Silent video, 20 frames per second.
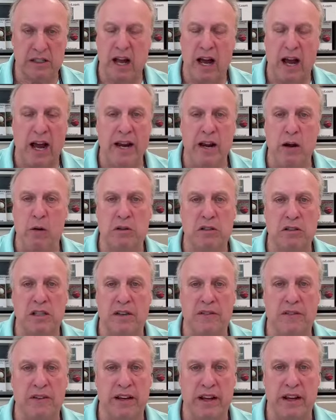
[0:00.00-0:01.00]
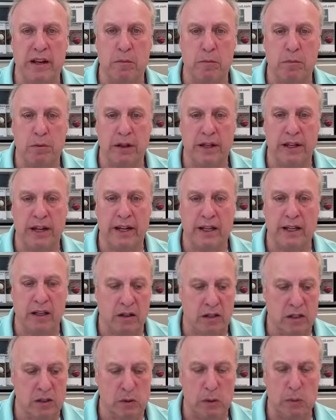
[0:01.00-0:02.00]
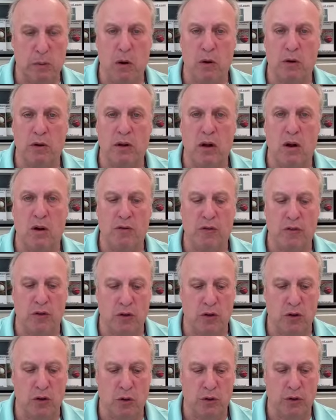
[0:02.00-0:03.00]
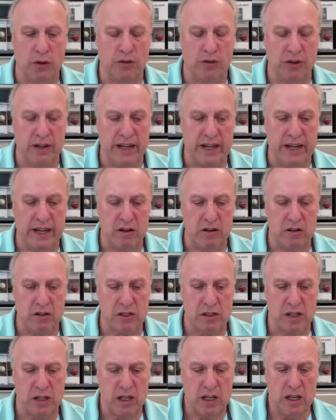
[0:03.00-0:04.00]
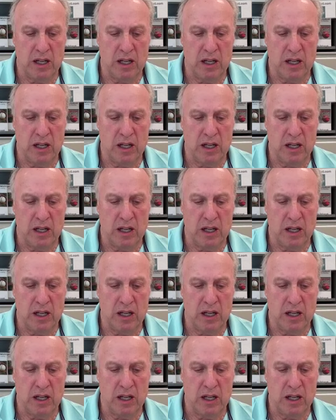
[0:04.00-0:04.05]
I always give it incomplete because we won't know for 2 or 3 years.